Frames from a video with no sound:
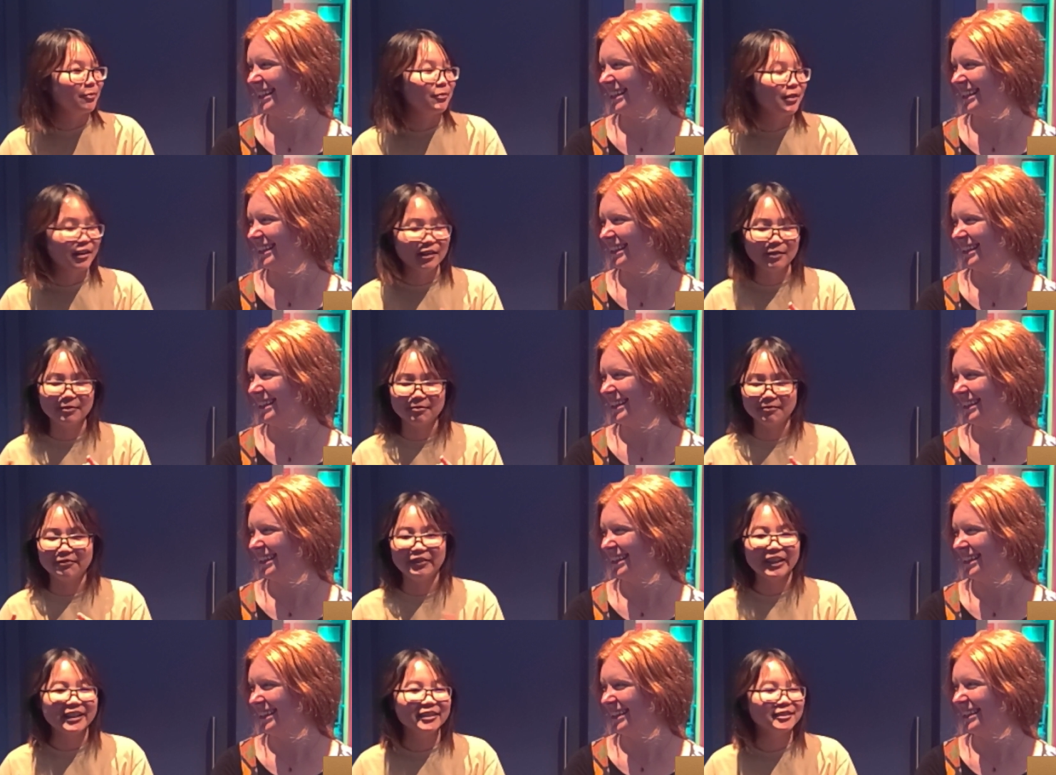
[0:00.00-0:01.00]
Speaker 1: uh,
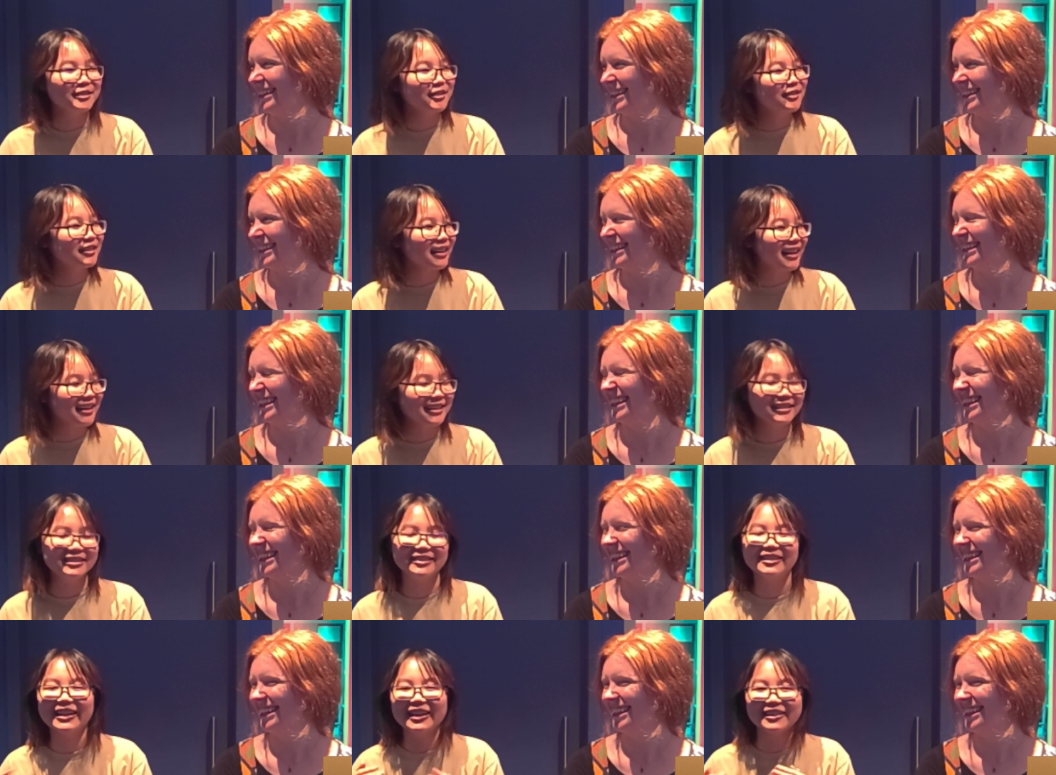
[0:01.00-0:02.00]
videos online to
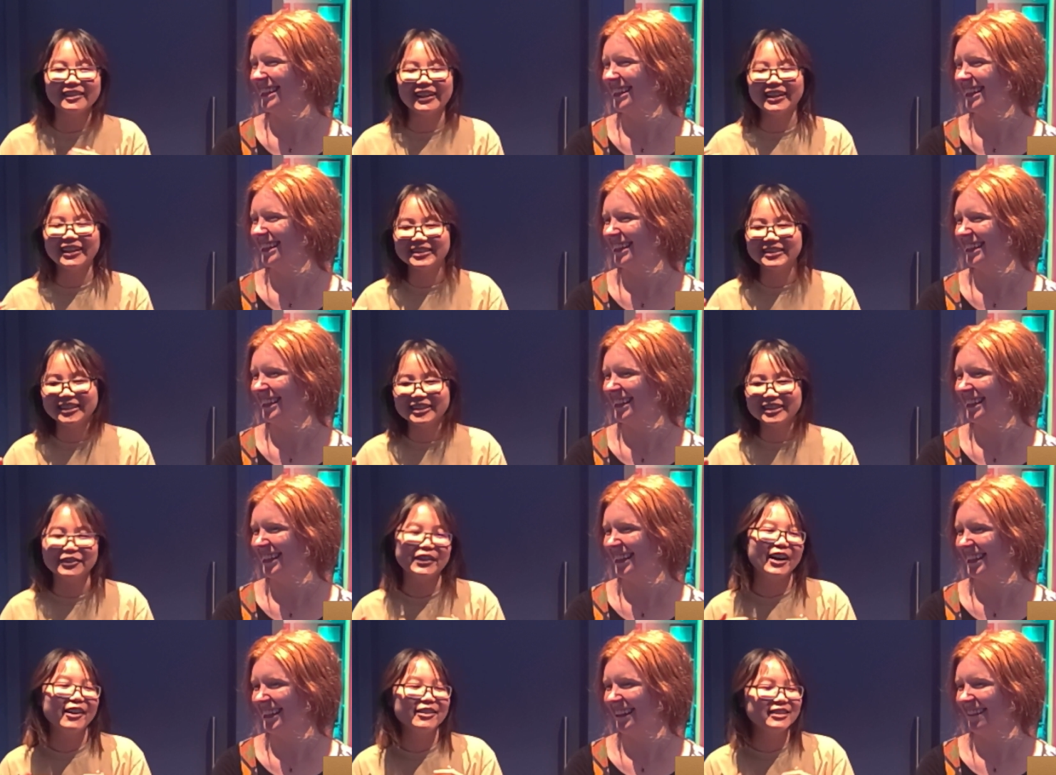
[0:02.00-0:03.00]
kind of get a sense of
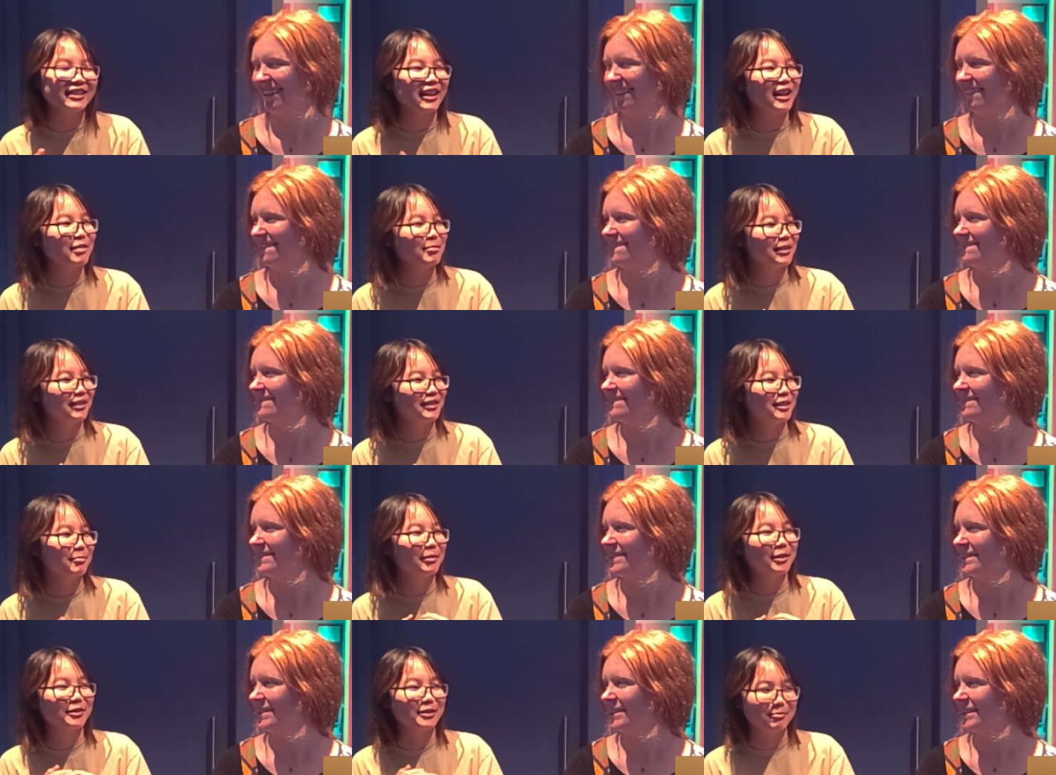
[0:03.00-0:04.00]
how a live is
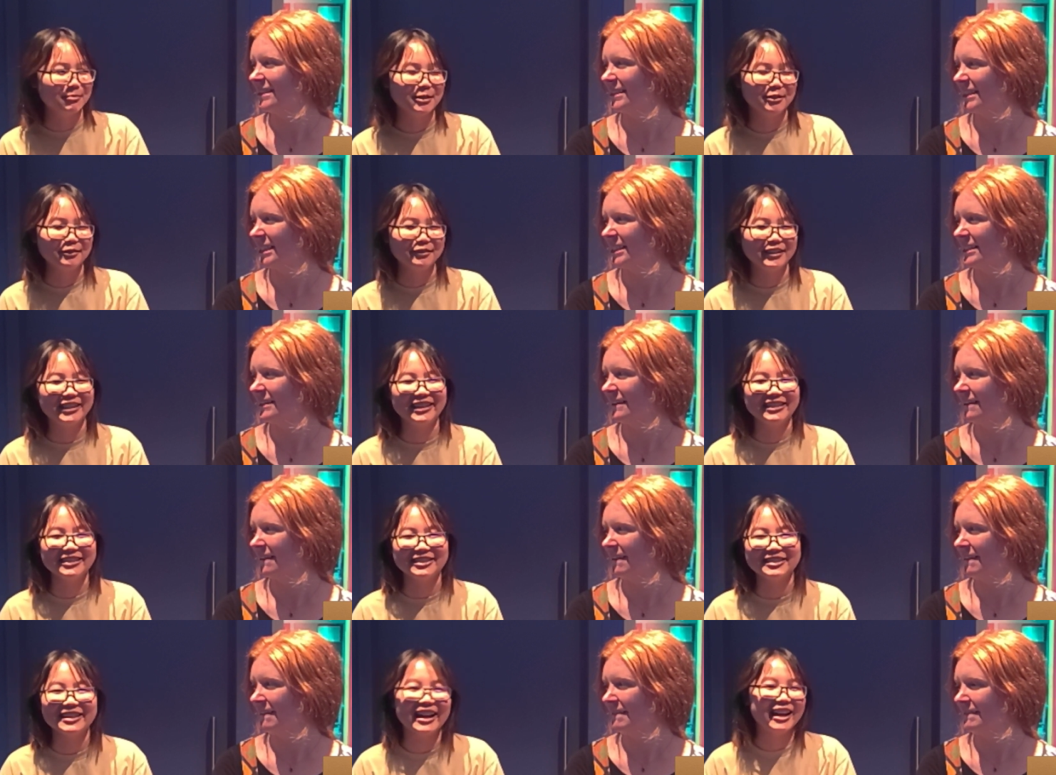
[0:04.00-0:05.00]
supposed to move and then
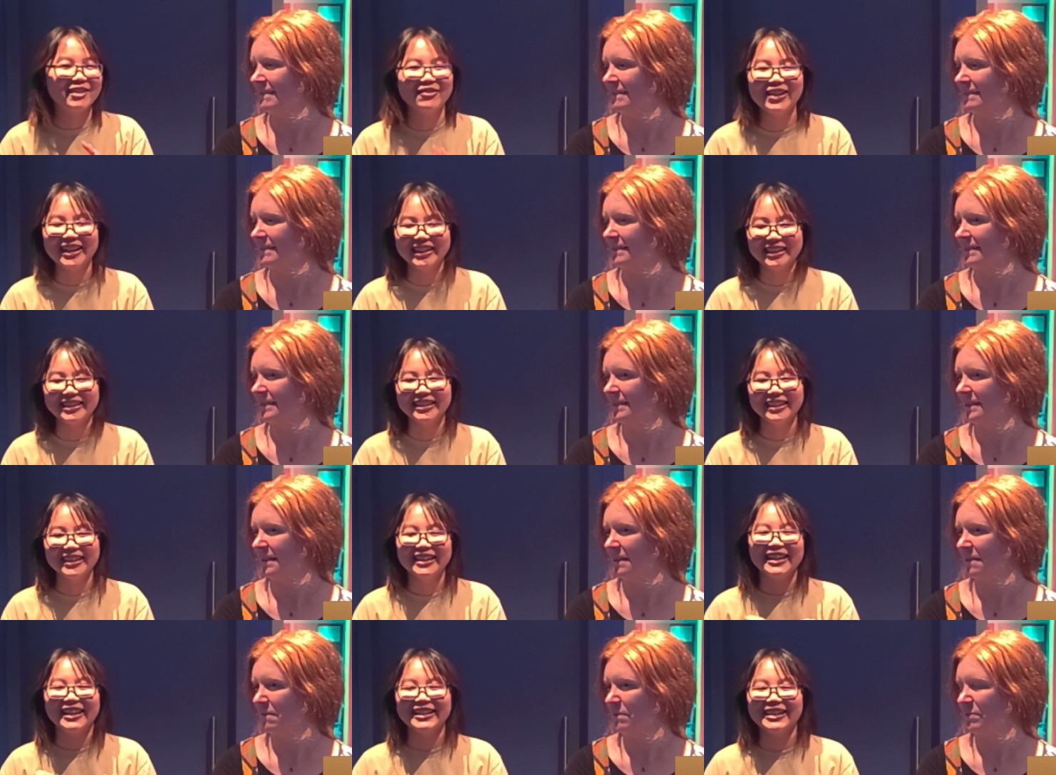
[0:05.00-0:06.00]
just animate it
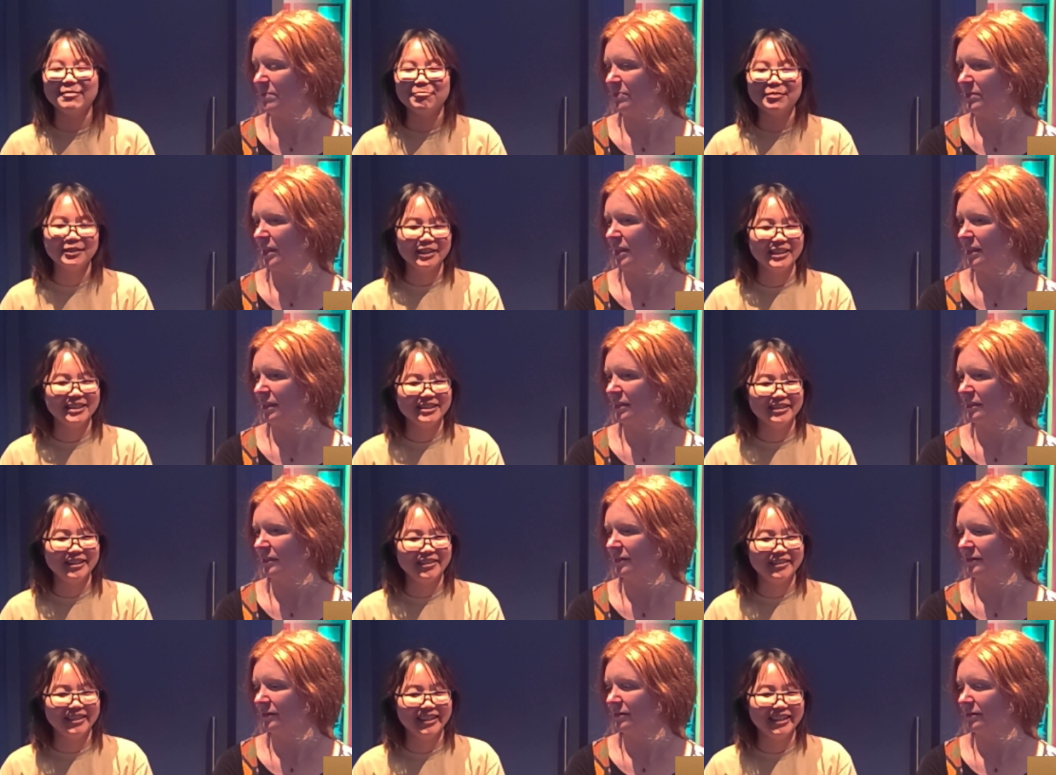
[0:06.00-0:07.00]
and then put it into
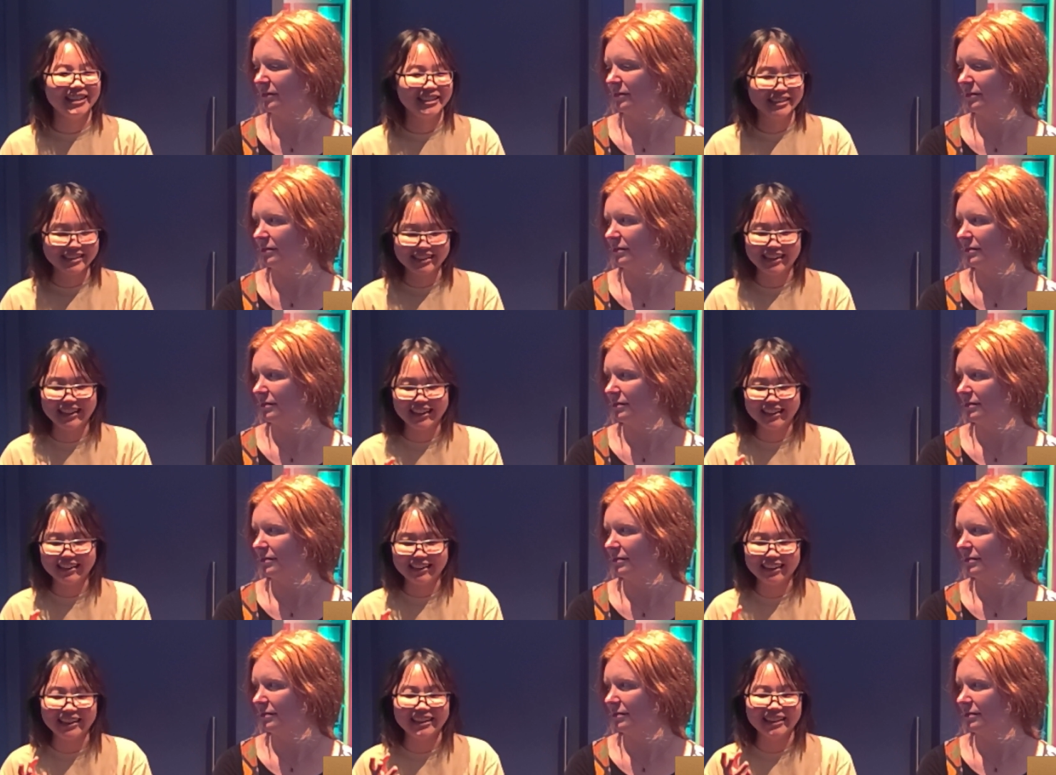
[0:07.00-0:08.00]
Unity and see
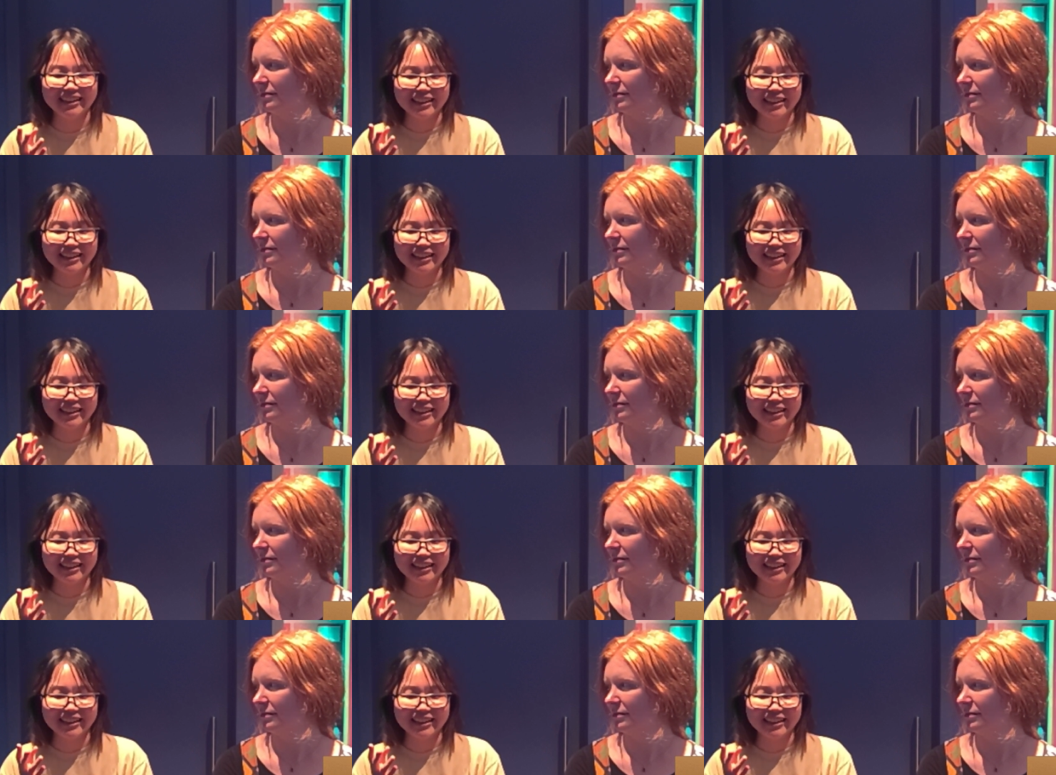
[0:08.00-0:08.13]
it like